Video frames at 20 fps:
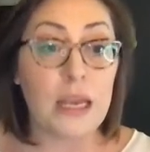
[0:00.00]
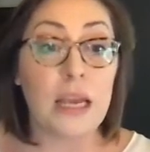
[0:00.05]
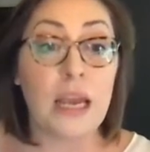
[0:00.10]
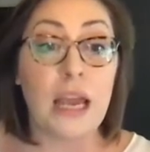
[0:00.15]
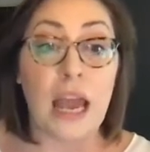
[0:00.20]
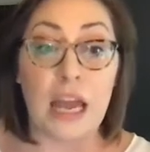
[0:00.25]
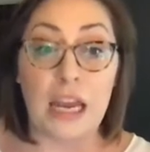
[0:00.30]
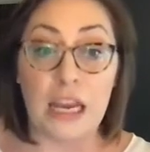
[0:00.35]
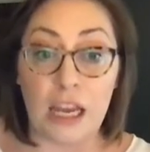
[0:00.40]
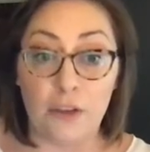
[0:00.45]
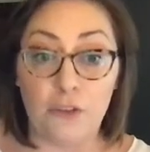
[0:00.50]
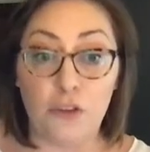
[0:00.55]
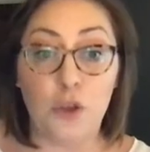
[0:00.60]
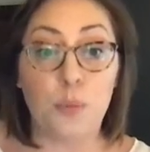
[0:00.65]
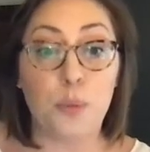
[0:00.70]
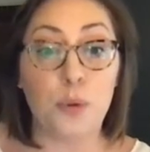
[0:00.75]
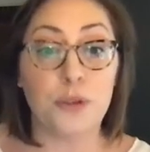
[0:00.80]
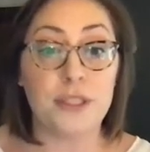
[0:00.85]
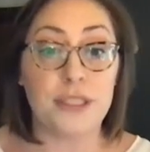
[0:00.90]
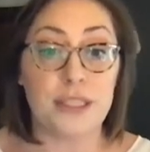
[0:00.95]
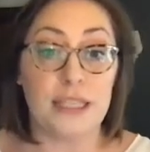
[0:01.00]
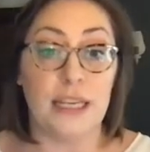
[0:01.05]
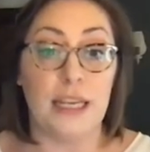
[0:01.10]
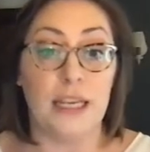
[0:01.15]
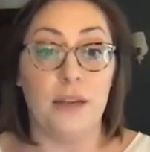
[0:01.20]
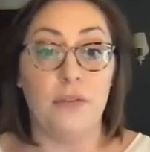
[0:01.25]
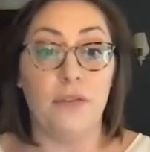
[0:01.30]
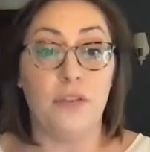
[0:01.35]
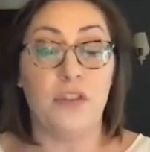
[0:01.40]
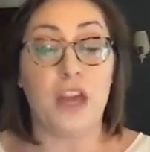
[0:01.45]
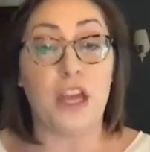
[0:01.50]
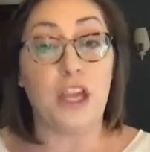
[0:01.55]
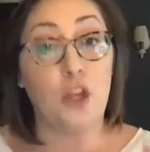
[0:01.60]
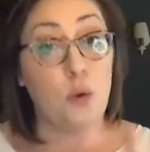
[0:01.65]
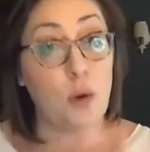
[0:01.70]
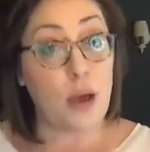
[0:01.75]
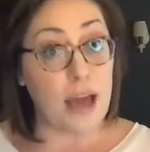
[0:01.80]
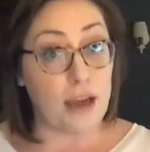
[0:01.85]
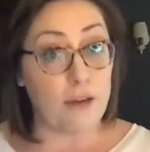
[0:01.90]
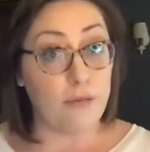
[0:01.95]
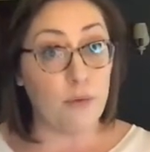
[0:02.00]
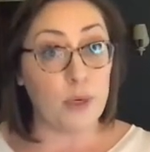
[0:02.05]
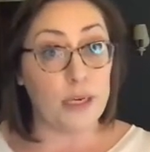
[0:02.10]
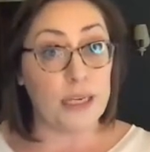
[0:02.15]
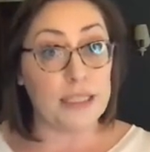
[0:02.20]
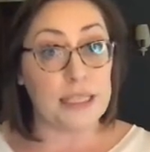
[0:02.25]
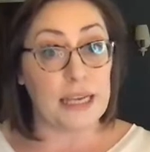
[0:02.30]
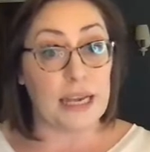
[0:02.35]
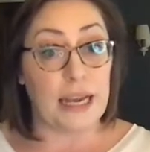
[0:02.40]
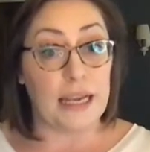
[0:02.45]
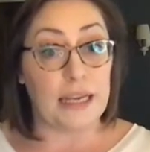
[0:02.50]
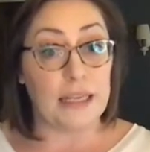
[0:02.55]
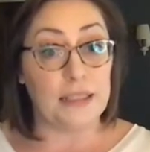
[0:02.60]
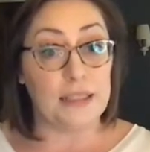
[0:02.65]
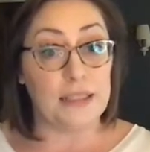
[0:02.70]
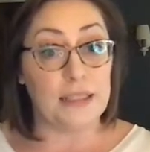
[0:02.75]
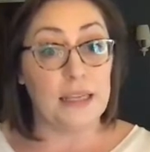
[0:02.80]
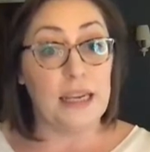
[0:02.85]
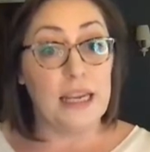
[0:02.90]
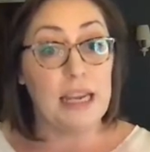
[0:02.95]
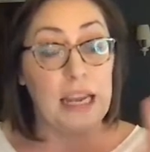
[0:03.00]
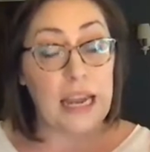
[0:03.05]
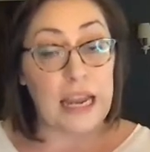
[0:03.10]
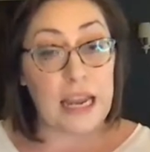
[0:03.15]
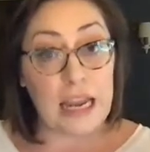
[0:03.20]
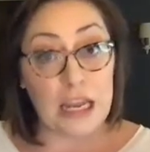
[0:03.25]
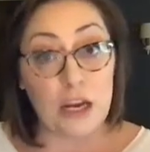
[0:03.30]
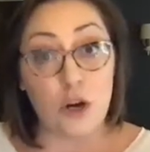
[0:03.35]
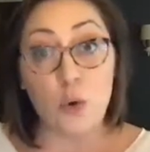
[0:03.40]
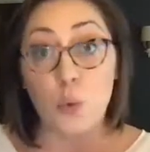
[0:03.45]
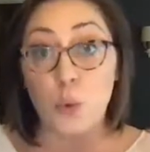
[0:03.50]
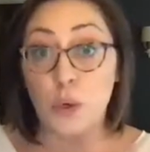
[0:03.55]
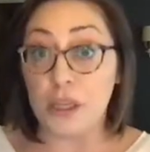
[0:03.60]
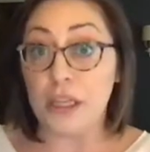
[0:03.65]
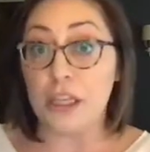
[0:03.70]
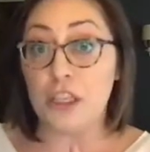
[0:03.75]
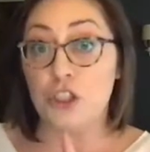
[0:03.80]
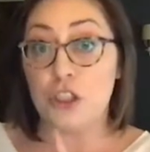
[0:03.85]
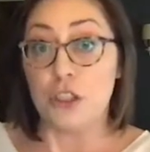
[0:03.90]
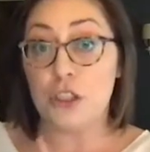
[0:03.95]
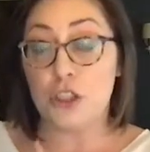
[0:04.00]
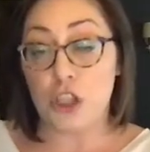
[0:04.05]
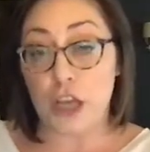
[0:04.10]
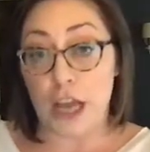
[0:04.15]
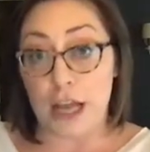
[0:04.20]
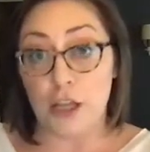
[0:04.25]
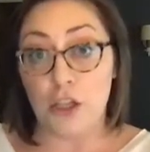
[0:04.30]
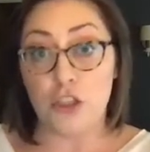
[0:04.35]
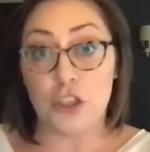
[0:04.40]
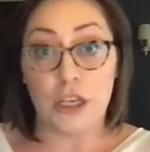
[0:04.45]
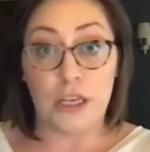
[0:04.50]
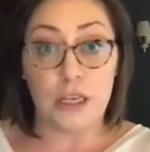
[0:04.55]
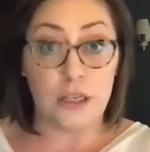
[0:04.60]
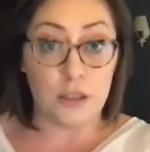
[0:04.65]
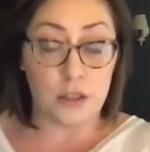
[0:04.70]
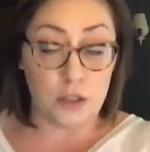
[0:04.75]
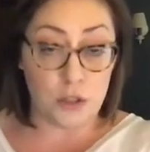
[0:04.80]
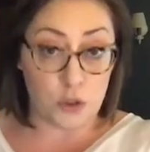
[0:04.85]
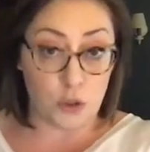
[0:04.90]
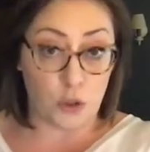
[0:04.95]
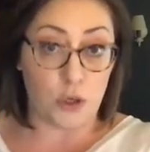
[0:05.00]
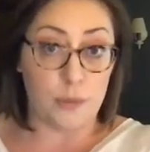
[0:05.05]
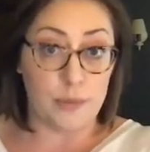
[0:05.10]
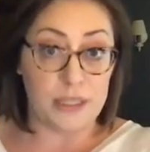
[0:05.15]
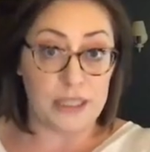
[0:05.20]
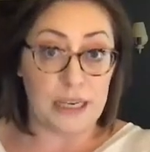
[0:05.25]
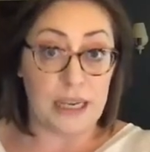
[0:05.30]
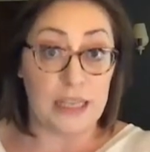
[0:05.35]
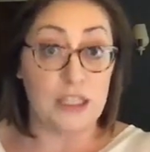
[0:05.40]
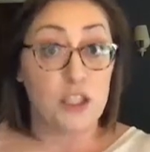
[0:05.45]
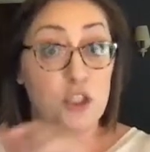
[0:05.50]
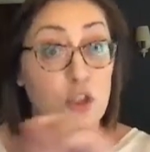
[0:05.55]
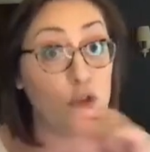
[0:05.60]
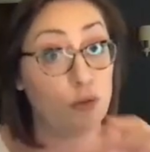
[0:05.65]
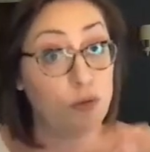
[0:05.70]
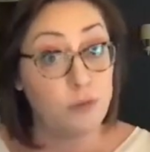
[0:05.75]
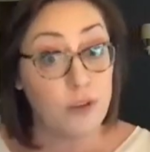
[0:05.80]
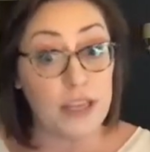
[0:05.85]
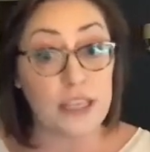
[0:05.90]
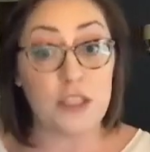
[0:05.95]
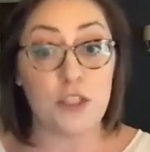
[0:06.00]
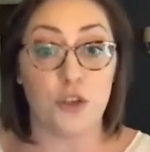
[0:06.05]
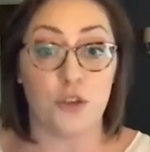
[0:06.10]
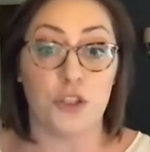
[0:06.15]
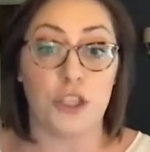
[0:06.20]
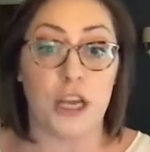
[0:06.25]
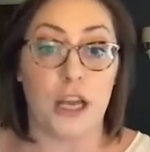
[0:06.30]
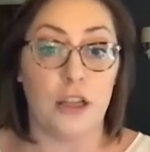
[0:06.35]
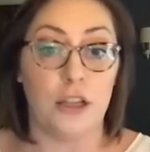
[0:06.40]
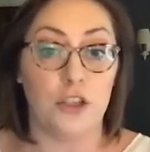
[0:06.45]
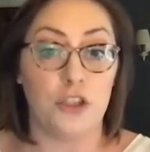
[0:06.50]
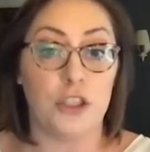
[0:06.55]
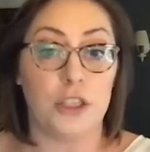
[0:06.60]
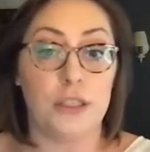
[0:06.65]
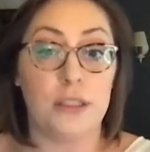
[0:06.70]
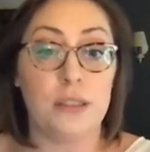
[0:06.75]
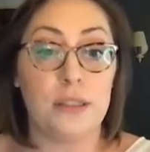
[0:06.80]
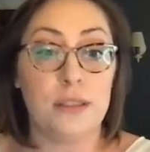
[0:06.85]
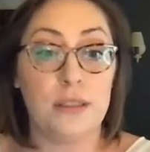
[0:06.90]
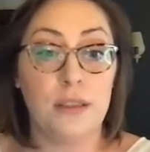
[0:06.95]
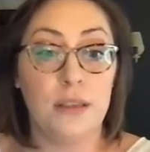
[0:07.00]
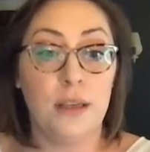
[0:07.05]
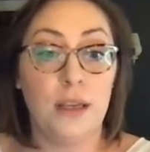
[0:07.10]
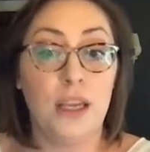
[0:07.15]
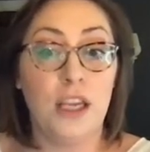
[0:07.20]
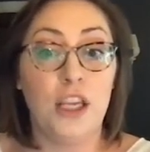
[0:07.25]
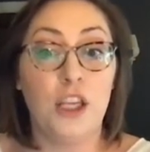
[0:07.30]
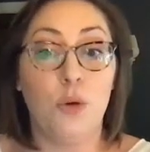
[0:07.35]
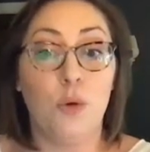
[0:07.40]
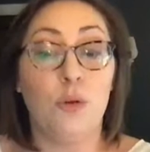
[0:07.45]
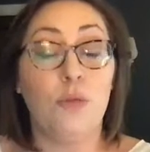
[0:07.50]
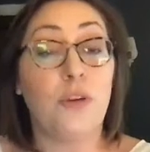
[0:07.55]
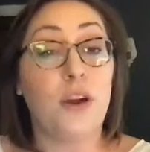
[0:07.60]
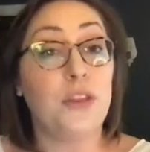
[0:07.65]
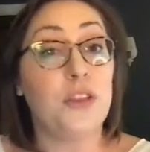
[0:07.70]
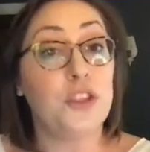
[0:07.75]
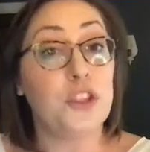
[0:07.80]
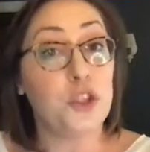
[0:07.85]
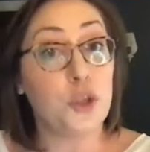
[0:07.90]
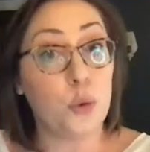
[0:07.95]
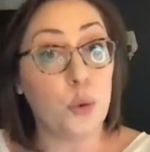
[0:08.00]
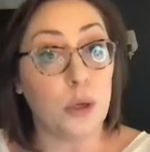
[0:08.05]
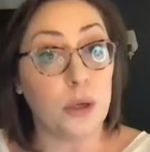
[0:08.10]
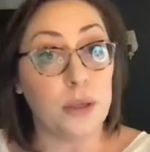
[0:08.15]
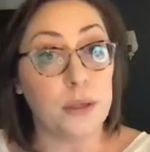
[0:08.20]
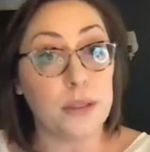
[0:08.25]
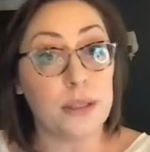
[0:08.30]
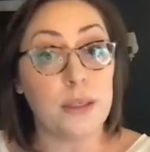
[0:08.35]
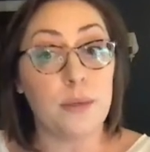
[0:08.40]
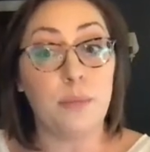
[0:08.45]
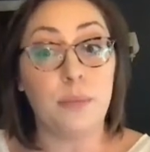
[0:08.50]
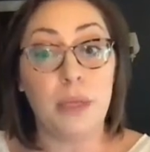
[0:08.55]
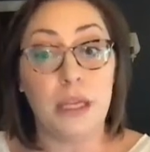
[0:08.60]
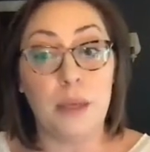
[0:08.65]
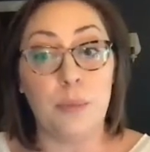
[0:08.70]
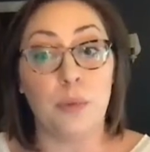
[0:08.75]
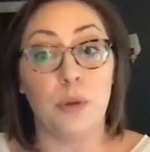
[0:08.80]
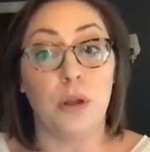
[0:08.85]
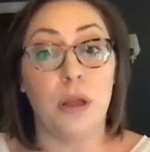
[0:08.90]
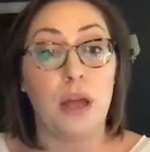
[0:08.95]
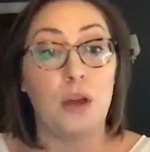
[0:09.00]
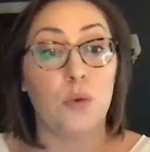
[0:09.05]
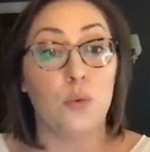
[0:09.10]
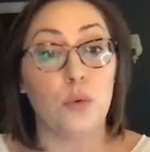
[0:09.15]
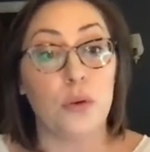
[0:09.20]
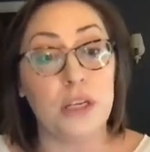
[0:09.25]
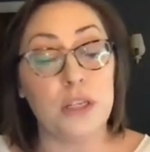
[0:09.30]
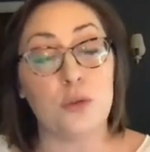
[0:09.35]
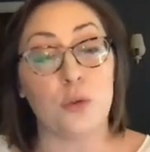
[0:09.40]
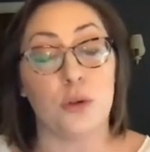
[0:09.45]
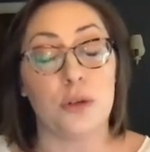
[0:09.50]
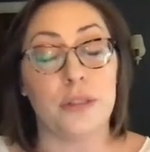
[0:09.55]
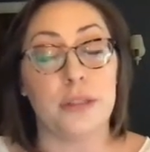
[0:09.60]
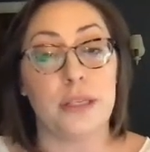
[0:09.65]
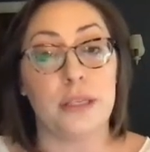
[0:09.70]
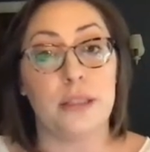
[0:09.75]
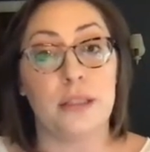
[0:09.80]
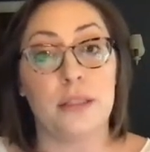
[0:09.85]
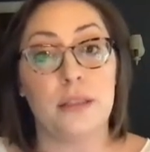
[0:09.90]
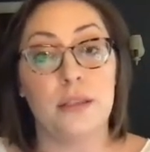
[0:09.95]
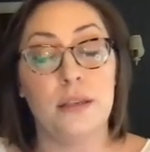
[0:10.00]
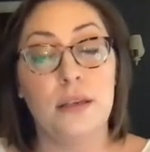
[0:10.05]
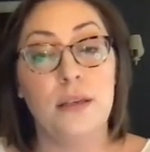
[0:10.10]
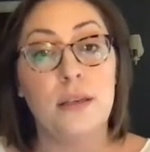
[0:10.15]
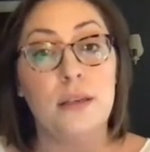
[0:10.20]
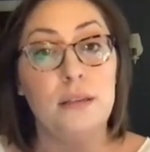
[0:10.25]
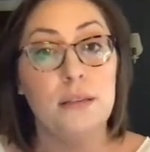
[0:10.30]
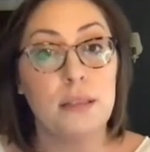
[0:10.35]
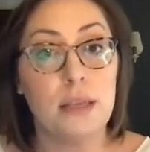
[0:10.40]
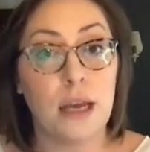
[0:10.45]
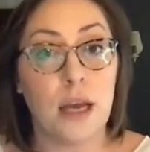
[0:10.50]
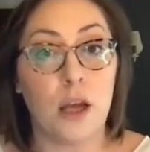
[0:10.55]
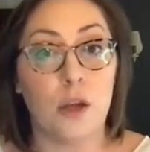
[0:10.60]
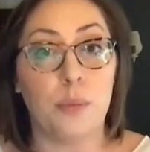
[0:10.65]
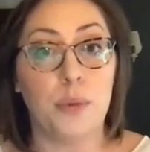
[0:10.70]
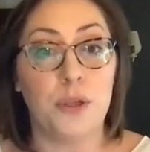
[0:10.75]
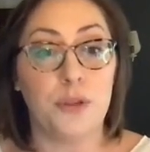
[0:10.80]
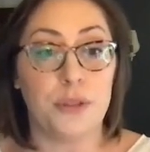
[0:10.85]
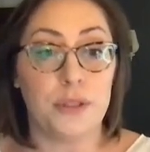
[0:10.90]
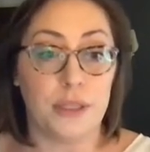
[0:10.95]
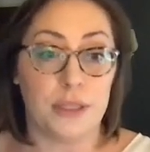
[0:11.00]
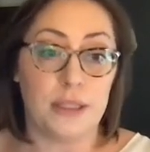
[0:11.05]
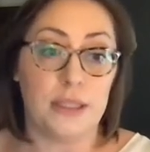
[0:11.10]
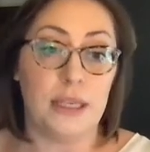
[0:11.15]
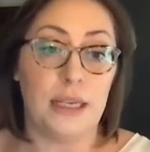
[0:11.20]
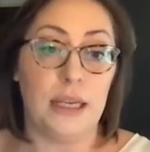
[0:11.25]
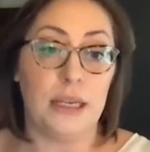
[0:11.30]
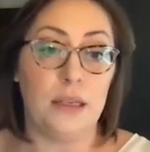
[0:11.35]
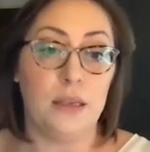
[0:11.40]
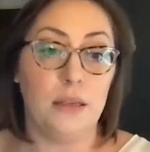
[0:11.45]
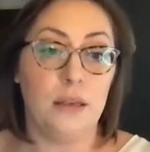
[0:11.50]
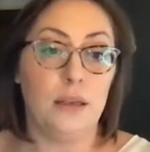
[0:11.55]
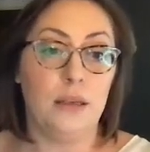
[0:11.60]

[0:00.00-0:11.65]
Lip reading: And if you perceive that you have what it takes in a really challenging circumstance to face your challenges, you will find the tools, people, and resources to help you succeed.